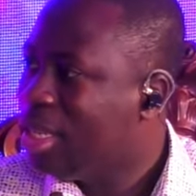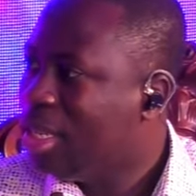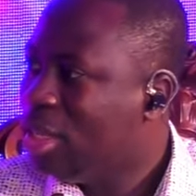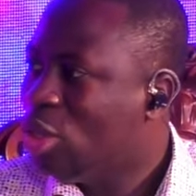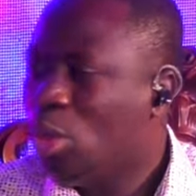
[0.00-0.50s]

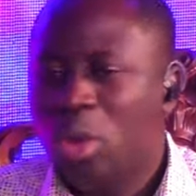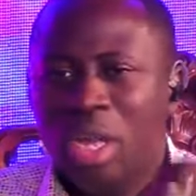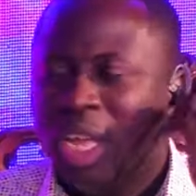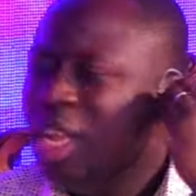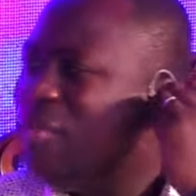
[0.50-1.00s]

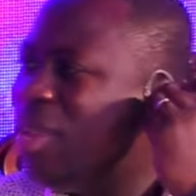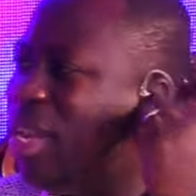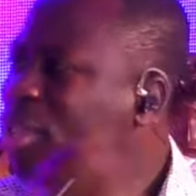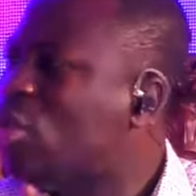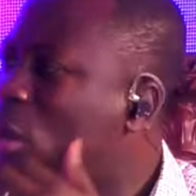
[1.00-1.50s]

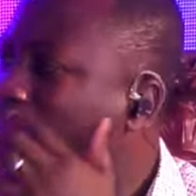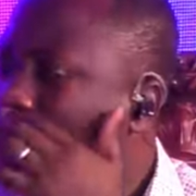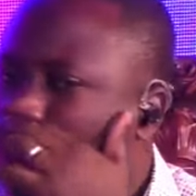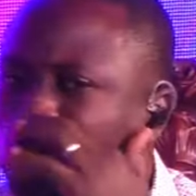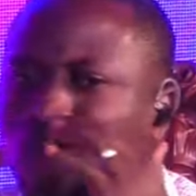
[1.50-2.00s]
It's not
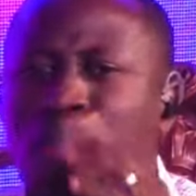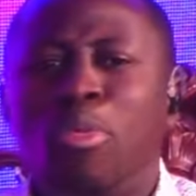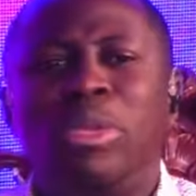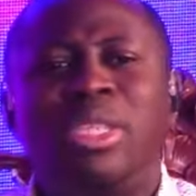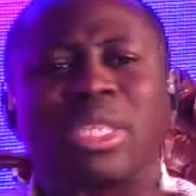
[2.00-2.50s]
good.
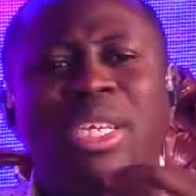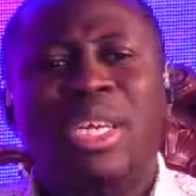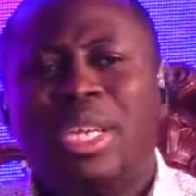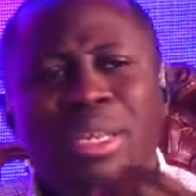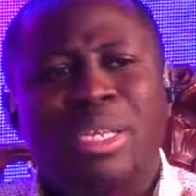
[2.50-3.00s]

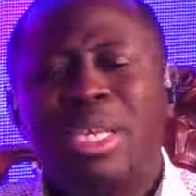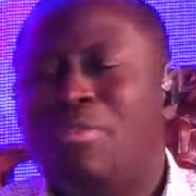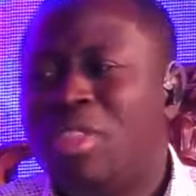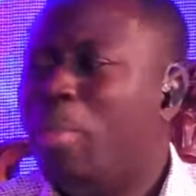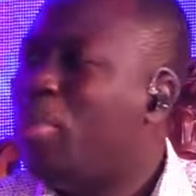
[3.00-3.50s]
If
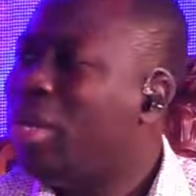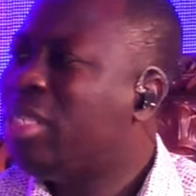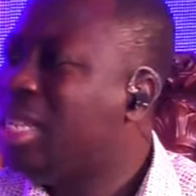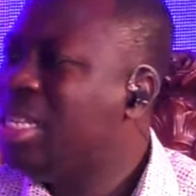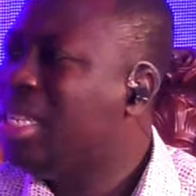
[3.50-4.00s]
the
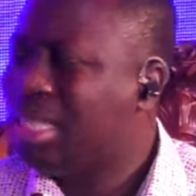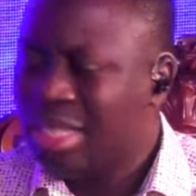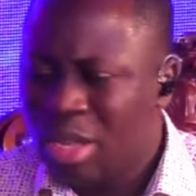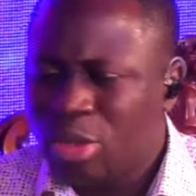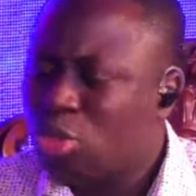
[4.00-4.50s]
person is
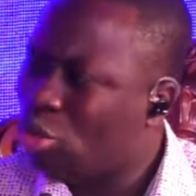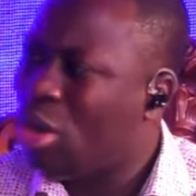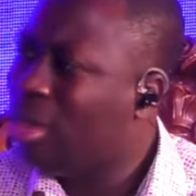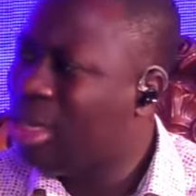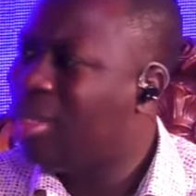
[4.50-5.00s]
not
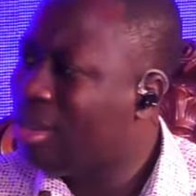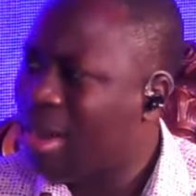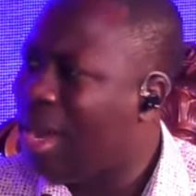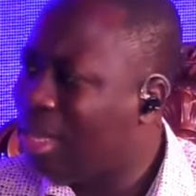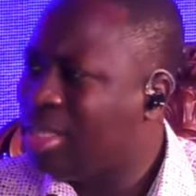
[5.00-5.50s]
strong in
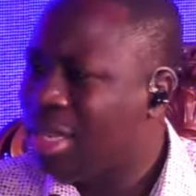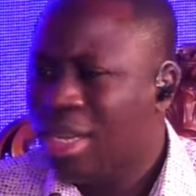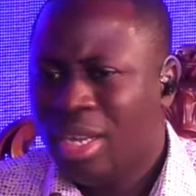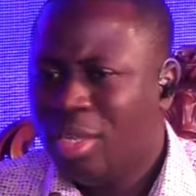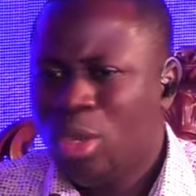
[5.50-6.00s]
Christ,
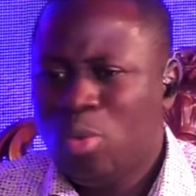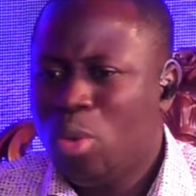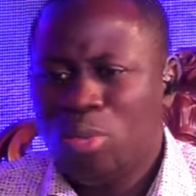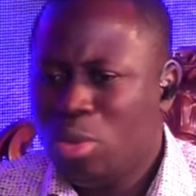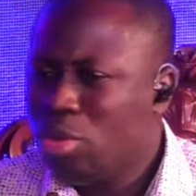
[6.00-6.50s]
you
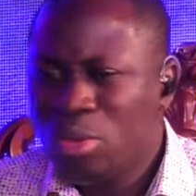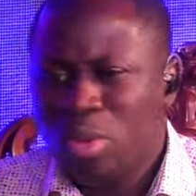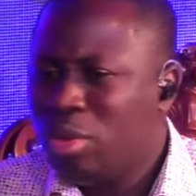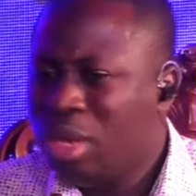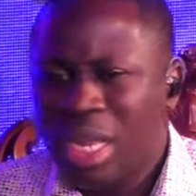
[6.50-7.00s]

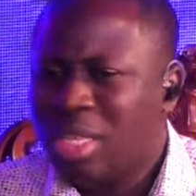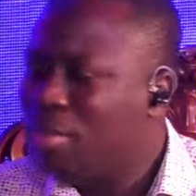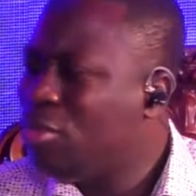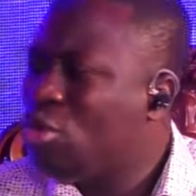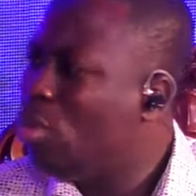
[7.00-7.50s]
will let
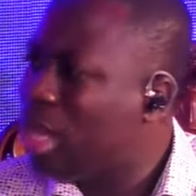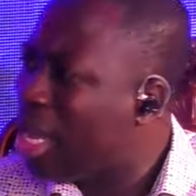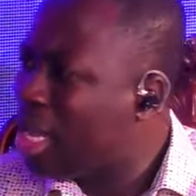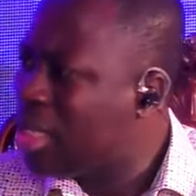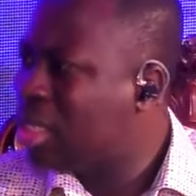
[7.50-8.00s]
them do
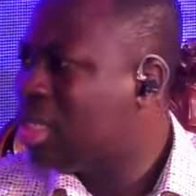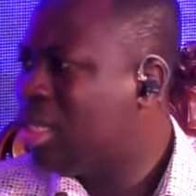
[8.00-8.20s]
things.